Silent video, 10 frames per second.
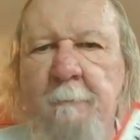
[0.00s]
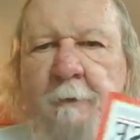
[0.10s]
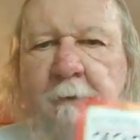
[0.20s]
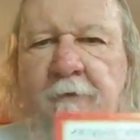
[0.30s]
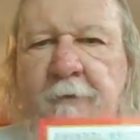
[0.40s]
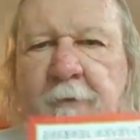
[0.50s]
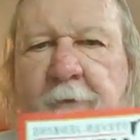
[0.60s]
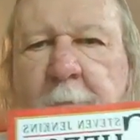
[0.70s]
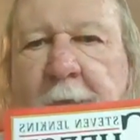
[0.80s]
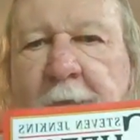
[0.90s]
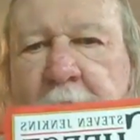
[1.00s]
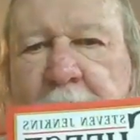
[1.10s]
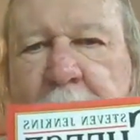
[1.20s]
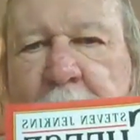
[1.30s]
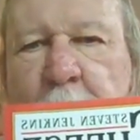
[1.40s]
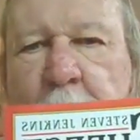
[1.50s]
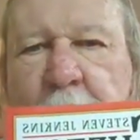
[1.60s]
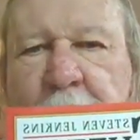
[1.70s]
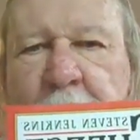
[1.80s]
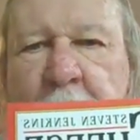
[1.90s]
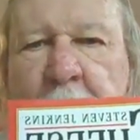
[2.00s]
of books here. They're backwards, of course.